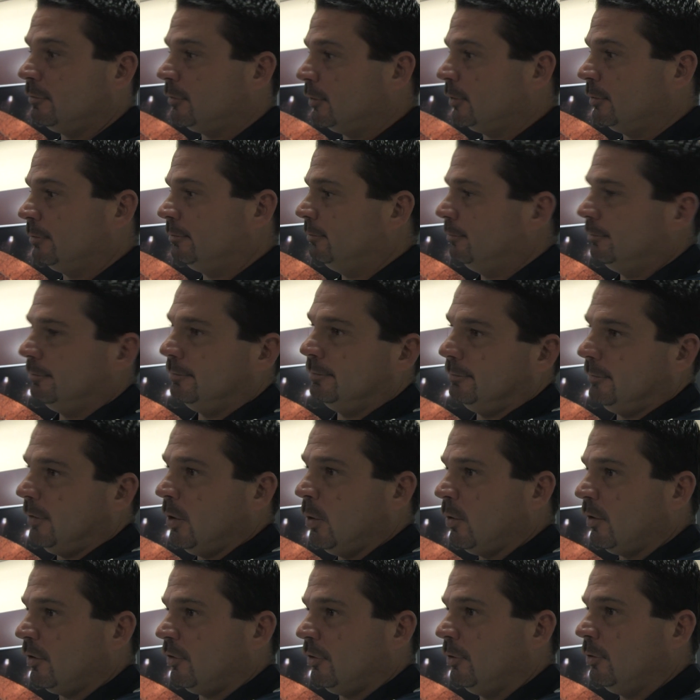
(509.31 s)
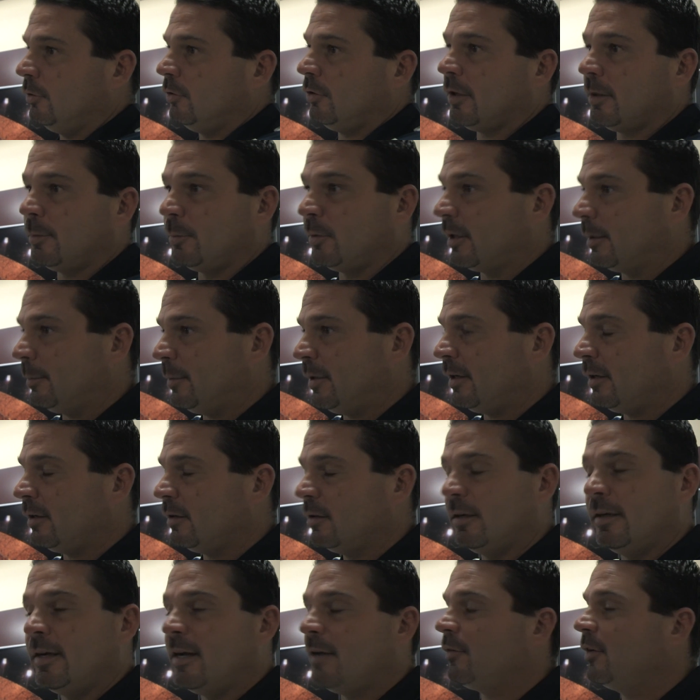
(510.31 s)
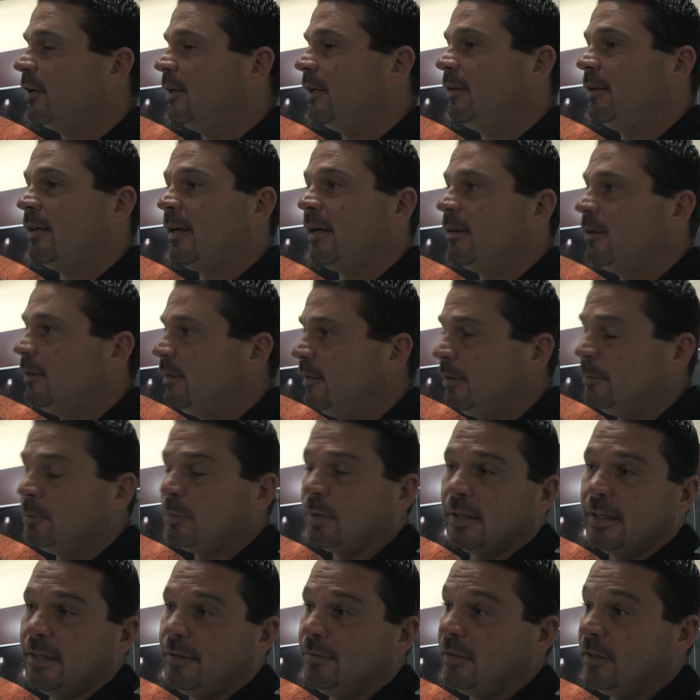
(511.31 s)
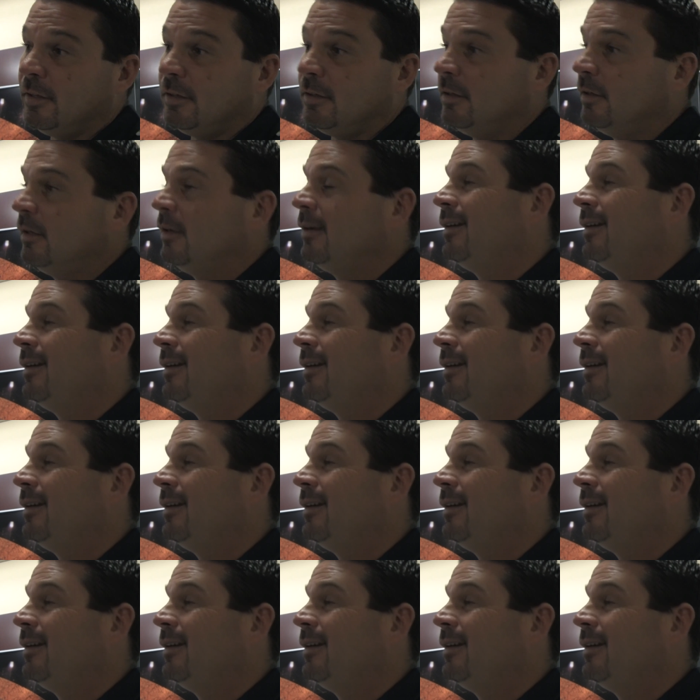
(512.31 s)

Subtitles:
for OSU and try to bring them here. Never did that. Didn't believe in it.